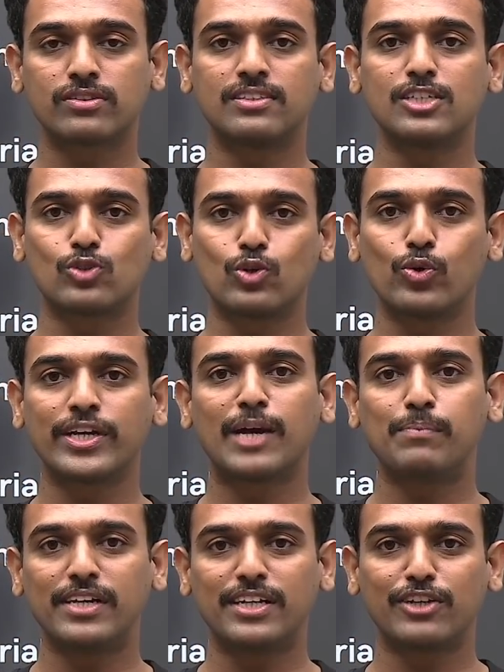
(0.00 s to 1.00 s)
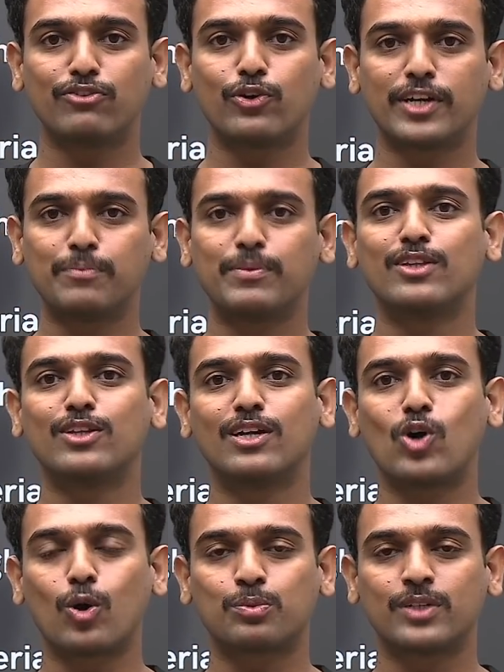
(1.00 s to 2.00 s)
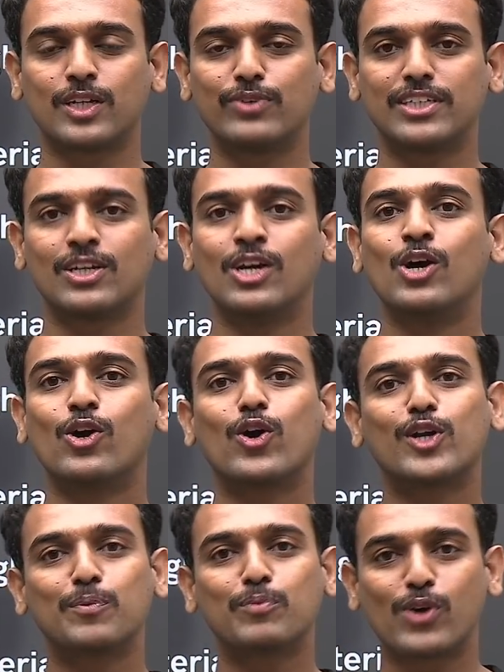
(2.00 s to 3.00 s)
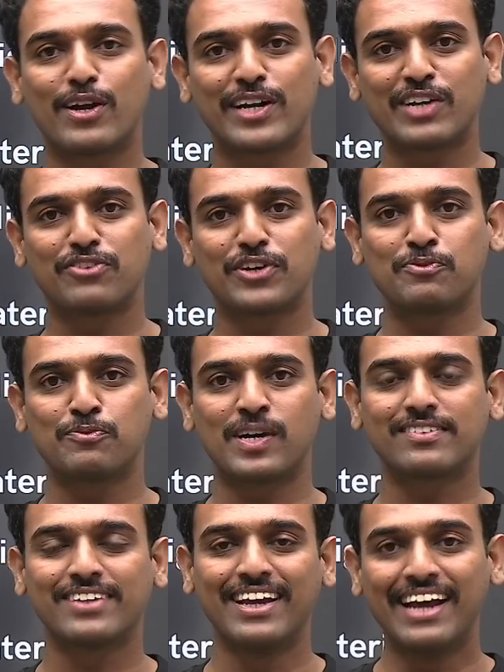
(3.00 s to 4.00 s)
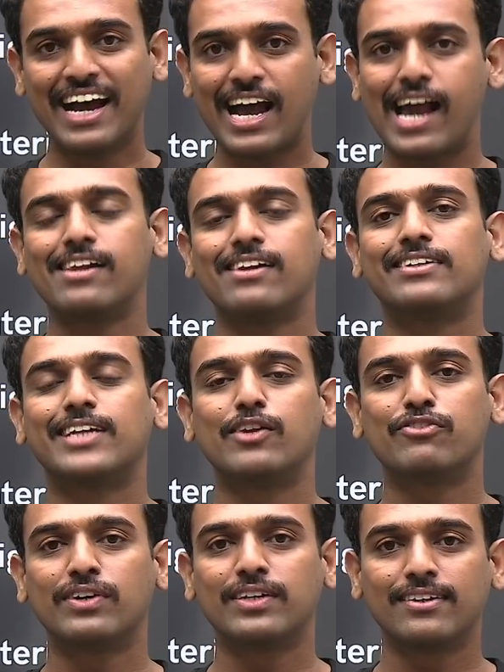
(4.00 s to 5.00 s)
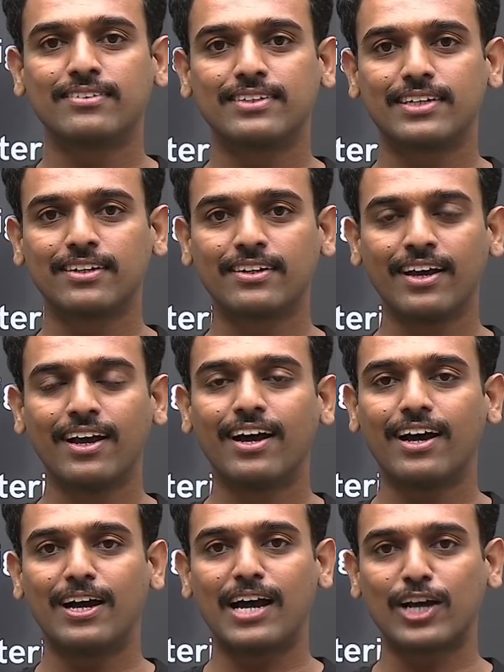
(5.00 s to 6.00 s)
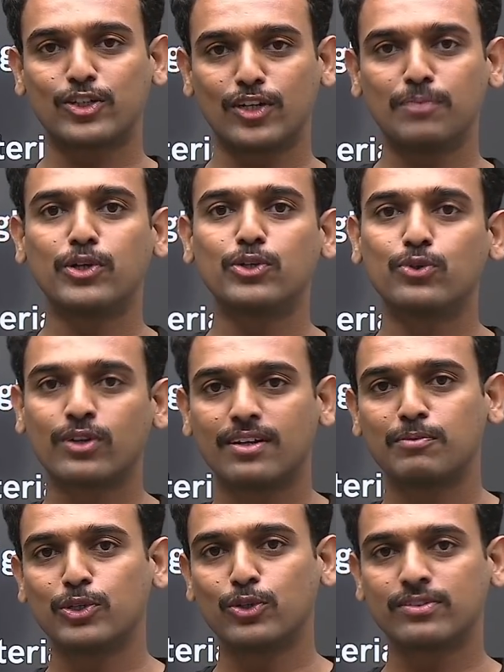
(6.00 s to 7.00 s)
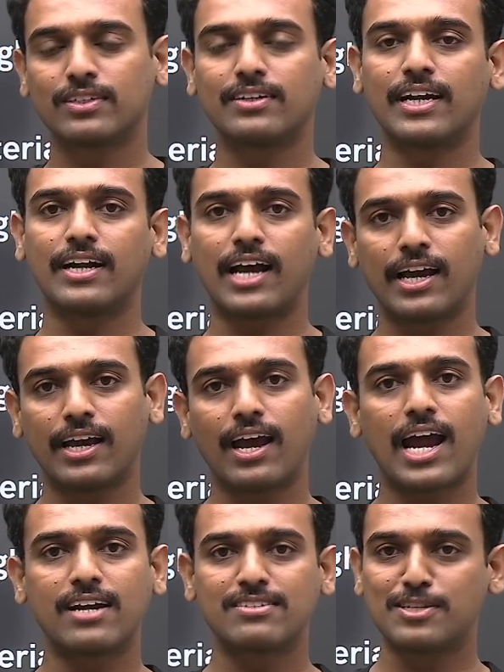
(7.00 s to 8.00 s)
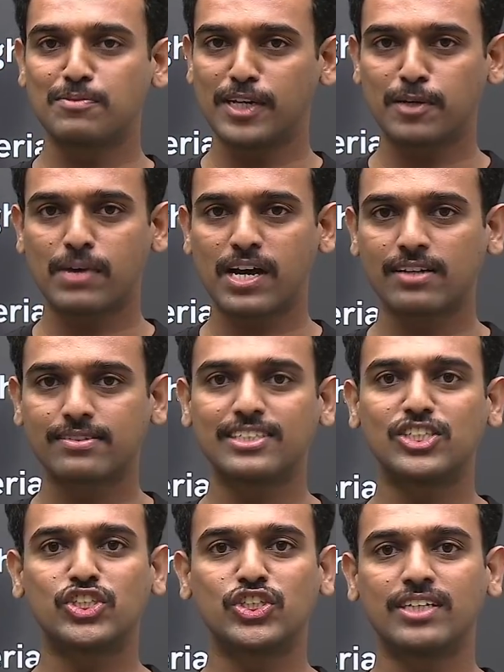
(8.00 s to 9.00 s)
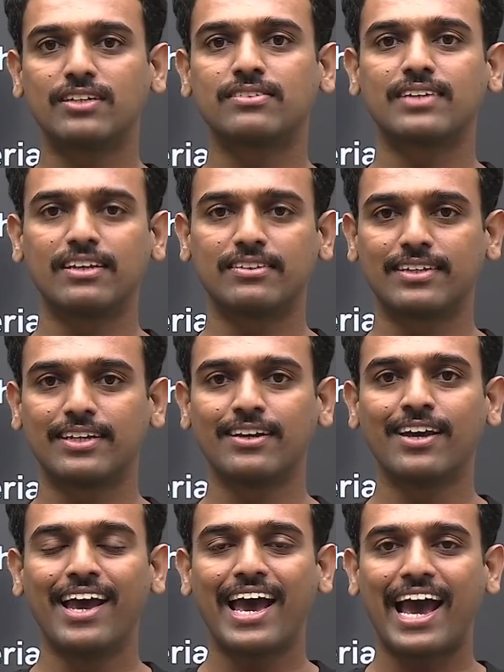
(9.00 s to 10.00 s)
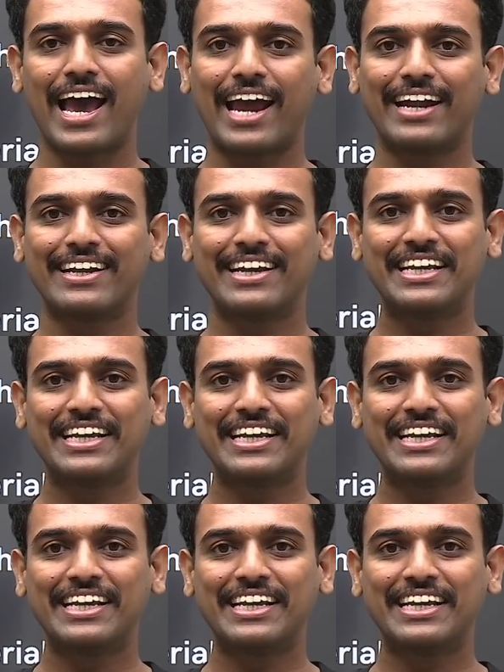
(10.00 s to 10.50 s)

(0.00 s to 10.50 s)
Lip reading: scoring ability for him in the optional which got him to 105 marks. I'll tell a funny incident. Actually, Mayur sir and I had similar marks in GS essay, and